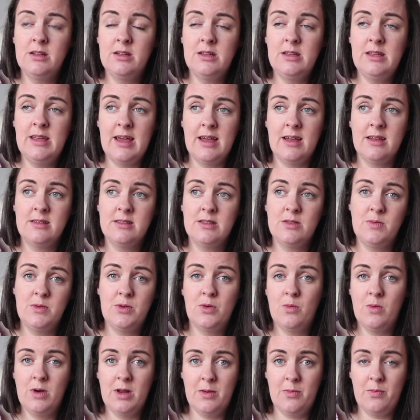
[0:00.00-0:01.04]
we
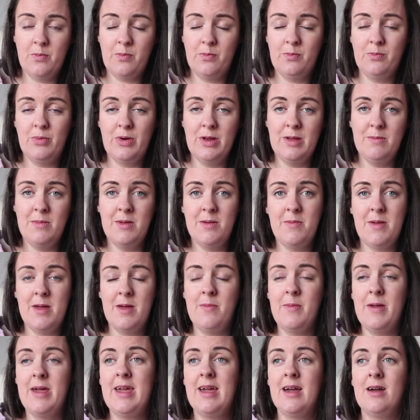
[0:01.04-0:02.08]
don't want to preemie
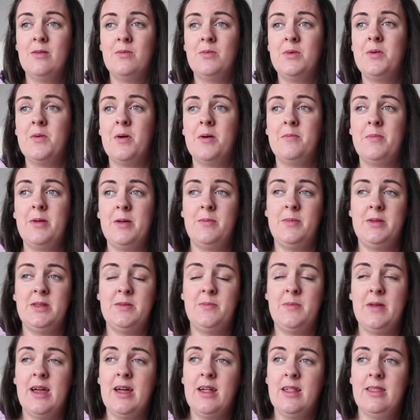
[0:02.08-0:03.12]
baby, and we want baby to
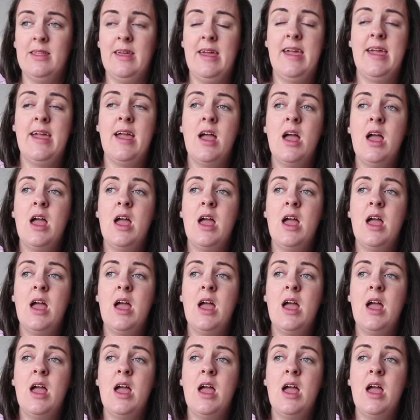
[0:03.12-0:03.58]
be healthy.